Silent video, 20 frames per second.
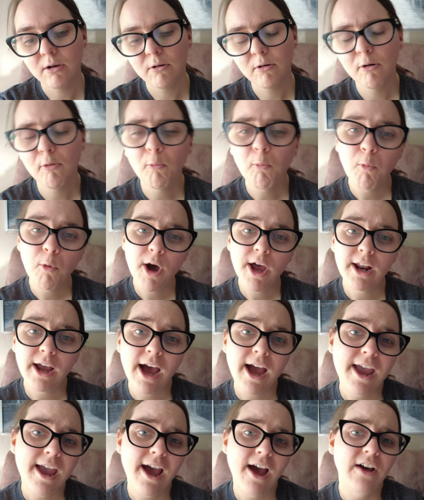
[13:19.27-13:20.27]
what
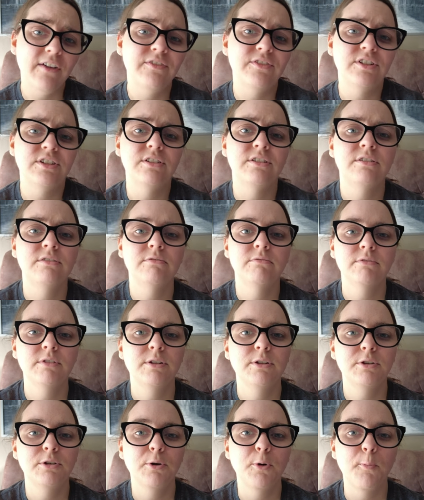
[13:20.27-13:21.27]
I have to,
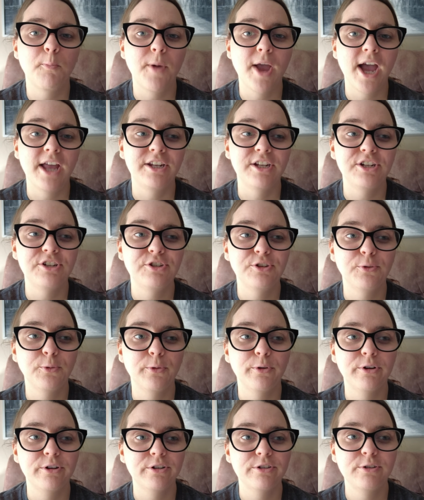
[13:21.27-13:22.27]
you know, manage in
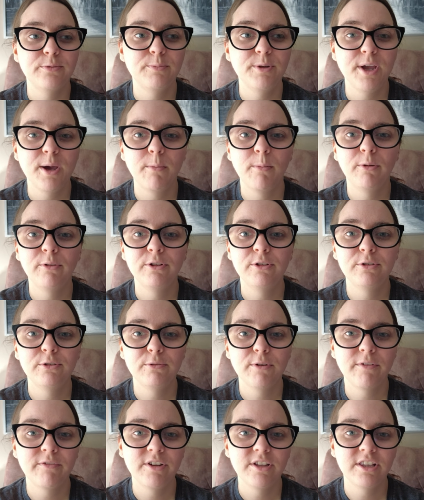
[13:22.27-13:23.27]
order to be able to do
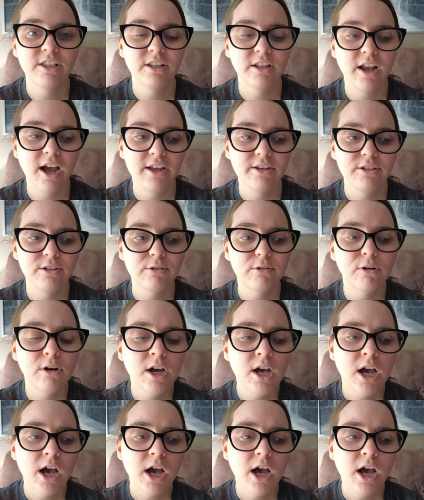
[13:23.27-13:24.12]
everything that I do.